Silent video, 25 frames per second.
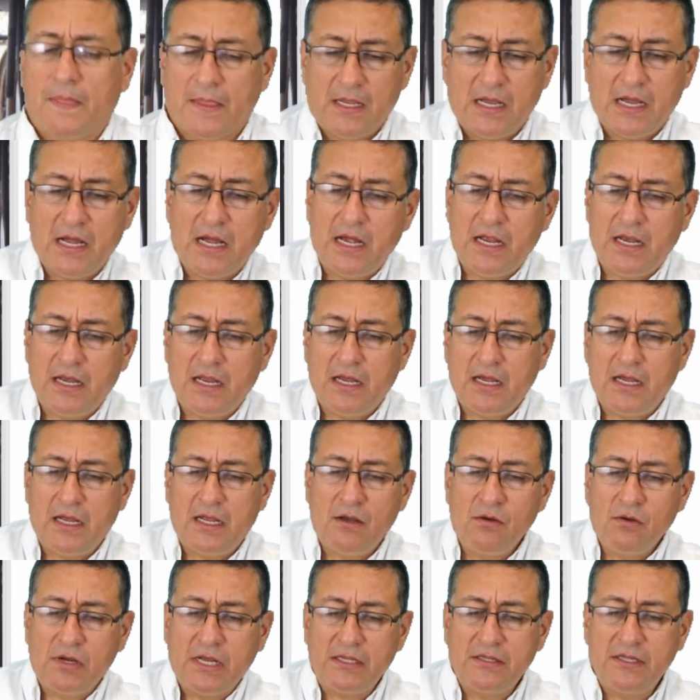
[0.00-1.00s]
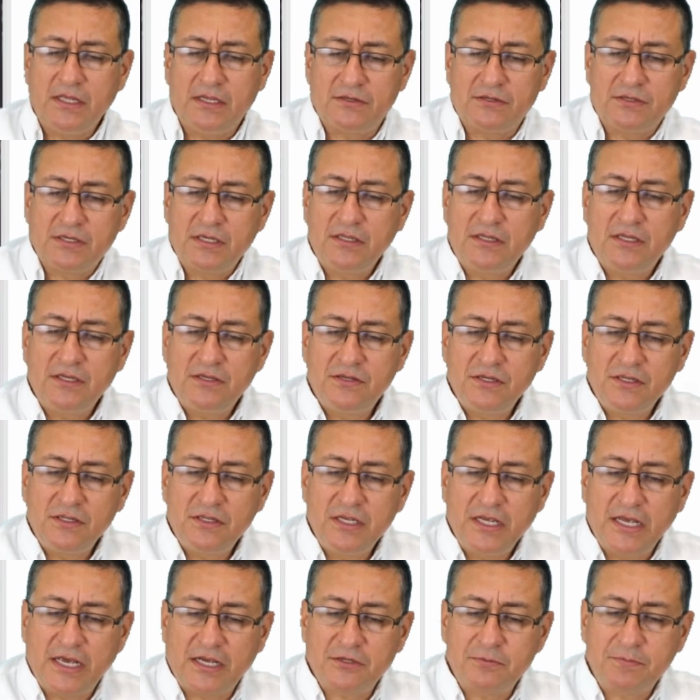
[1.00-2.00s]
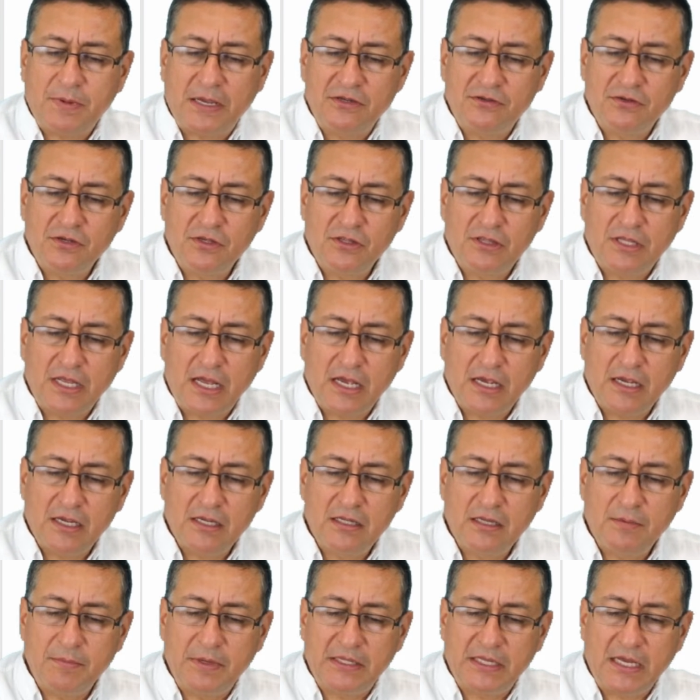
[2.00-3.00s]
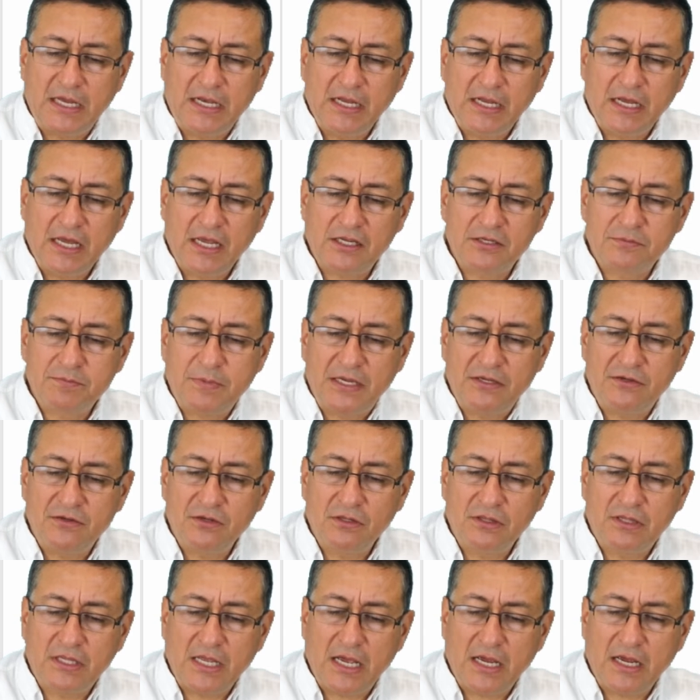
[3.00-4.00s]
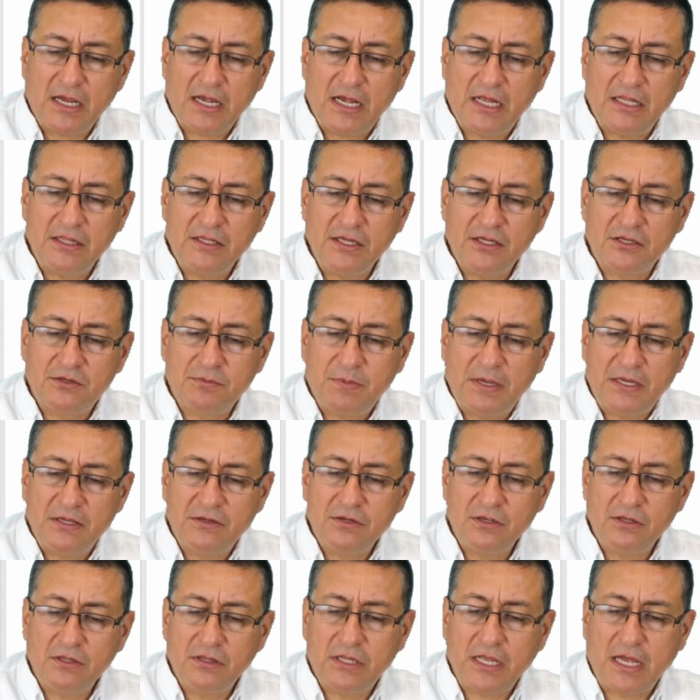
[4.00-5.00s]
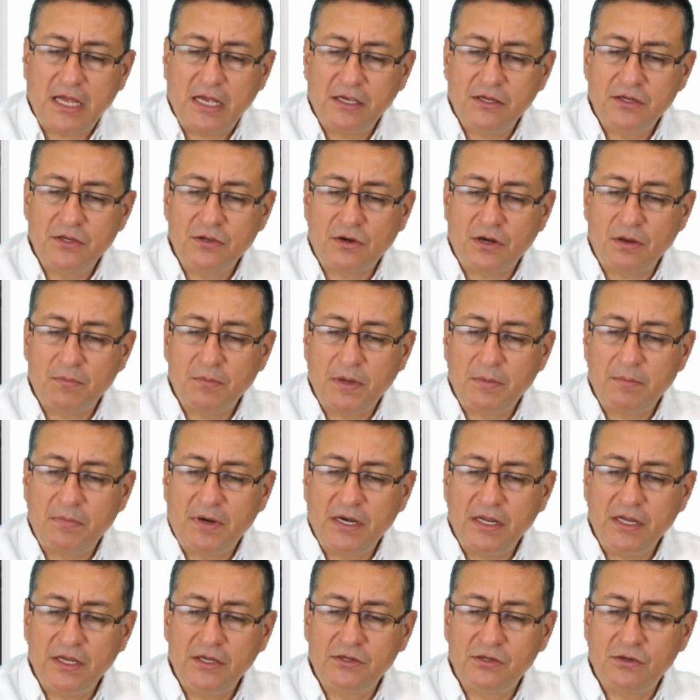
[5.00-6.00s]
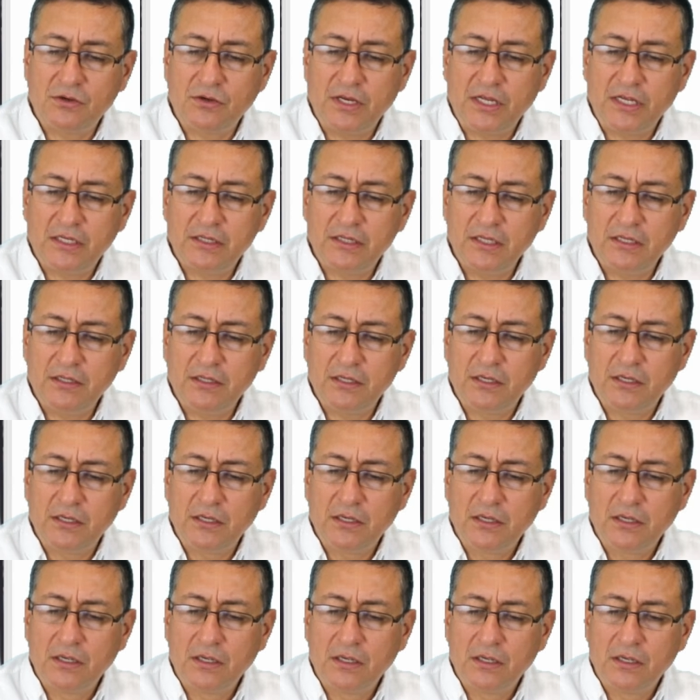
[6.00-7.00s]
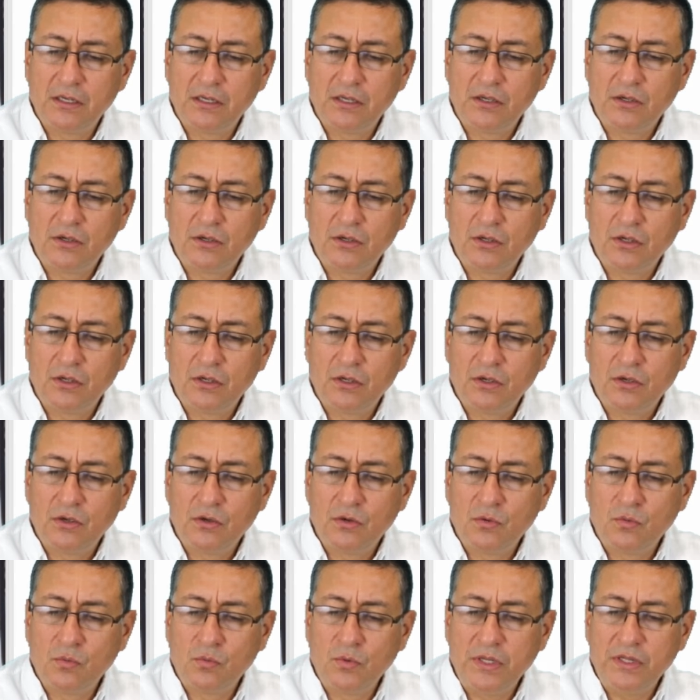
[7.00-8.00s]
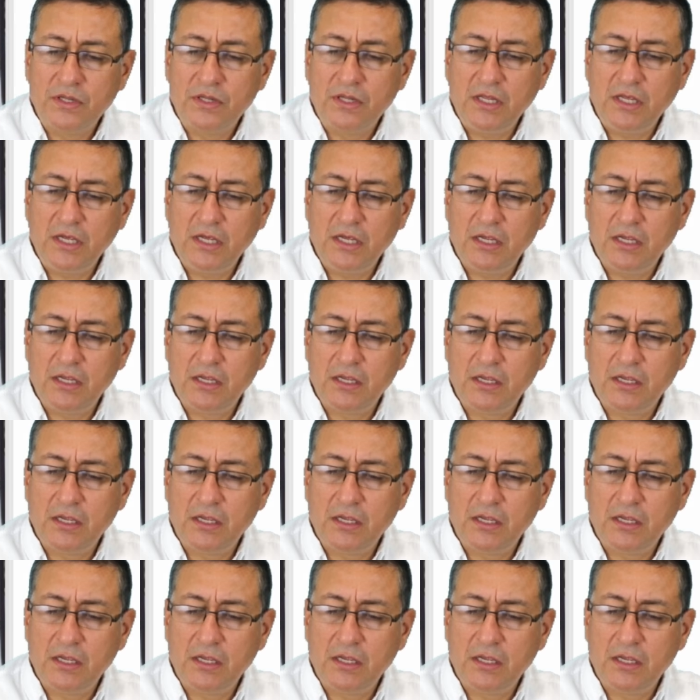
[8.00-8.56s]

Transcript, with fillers: And uh, look at this. This is the expansion tank, the metallic expansion tank. And the expansion tank, you remember, is connected with the